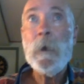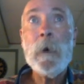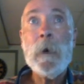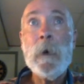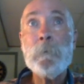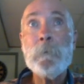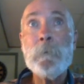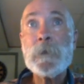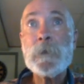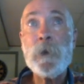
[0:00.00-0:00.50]

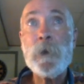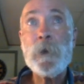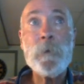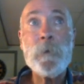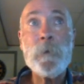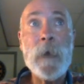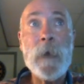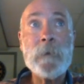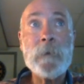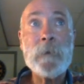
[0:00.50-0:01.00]
So
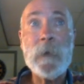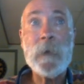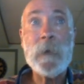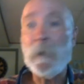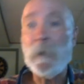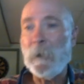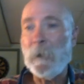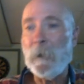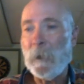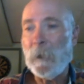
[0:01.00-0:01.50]
that then,
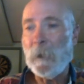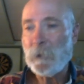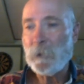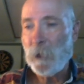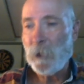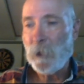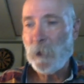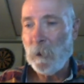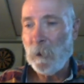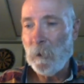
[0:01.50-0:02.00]
in a
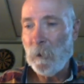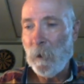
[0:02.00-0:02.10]
nutshell,